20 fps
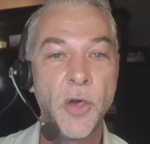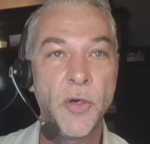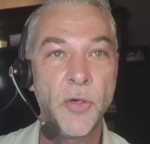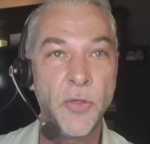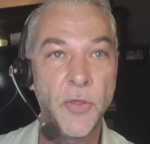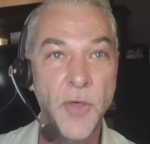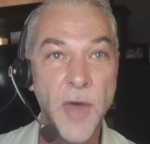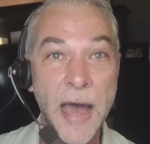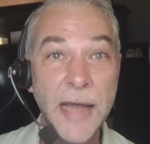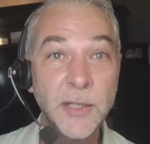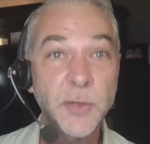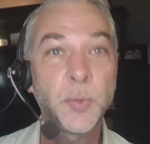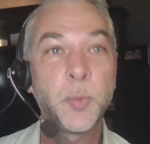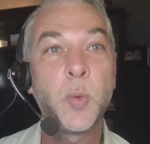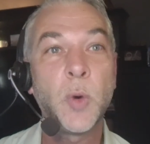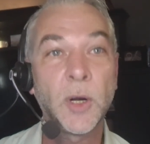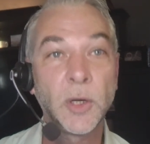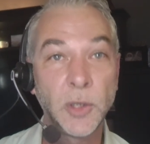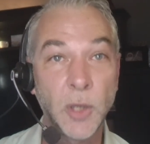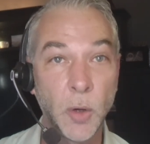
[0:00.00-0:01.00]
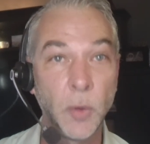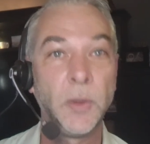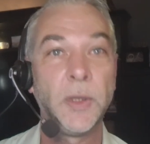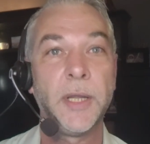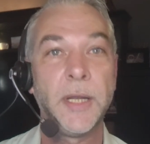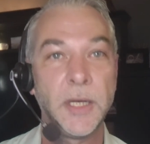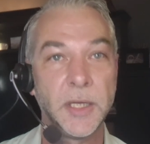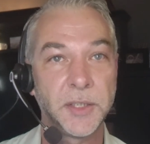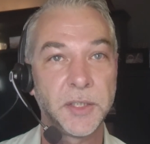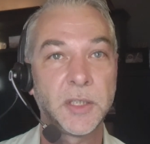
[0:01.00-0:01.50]
That's where
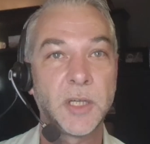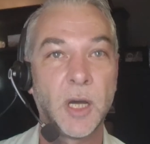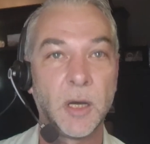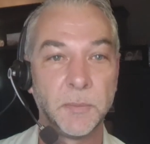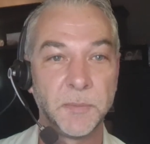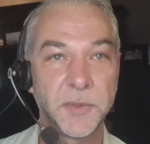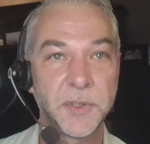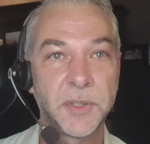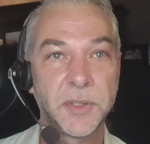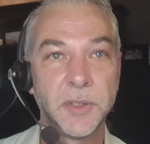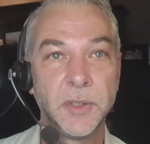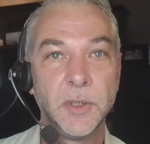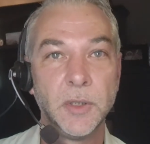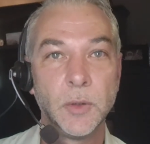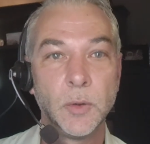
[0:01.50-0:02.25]
loneliness comes,